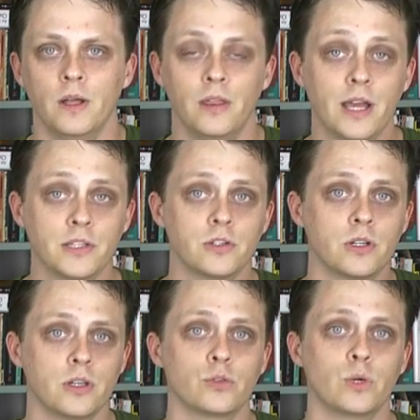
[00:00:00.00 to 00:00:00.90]
The answer to
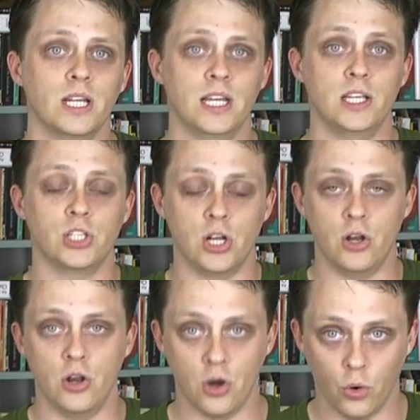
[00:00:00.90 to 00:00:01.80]
this one is
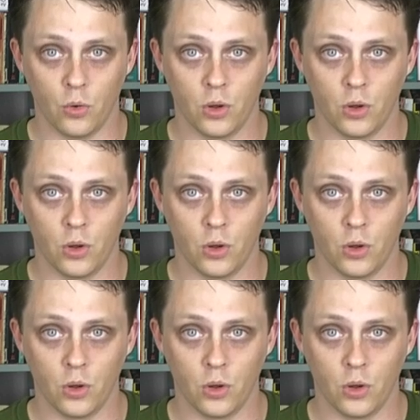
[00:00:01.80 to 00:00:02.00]
no.